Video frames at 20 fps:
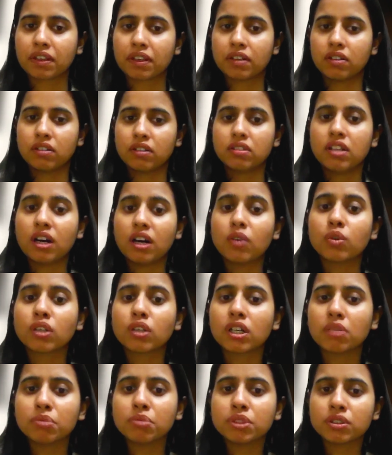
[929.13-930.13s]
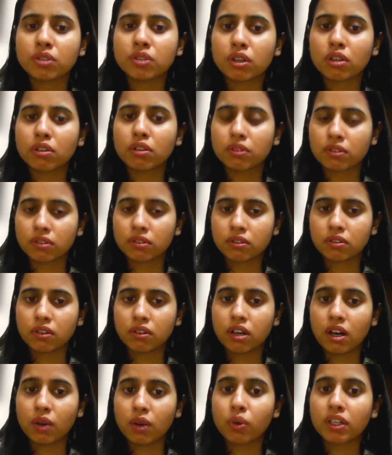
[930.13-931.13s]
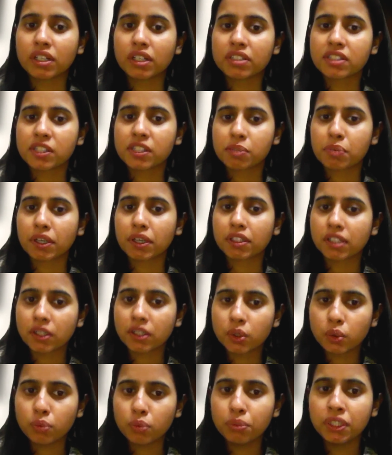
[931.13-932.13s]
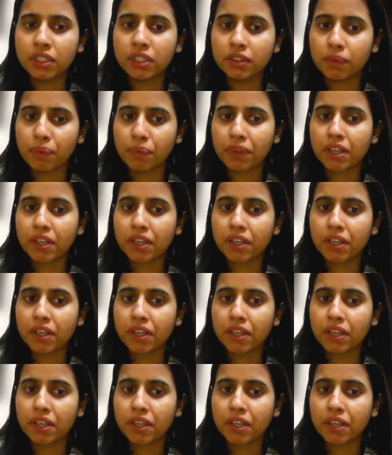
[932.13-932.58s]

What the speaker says: the outcome is not how it is expected to be.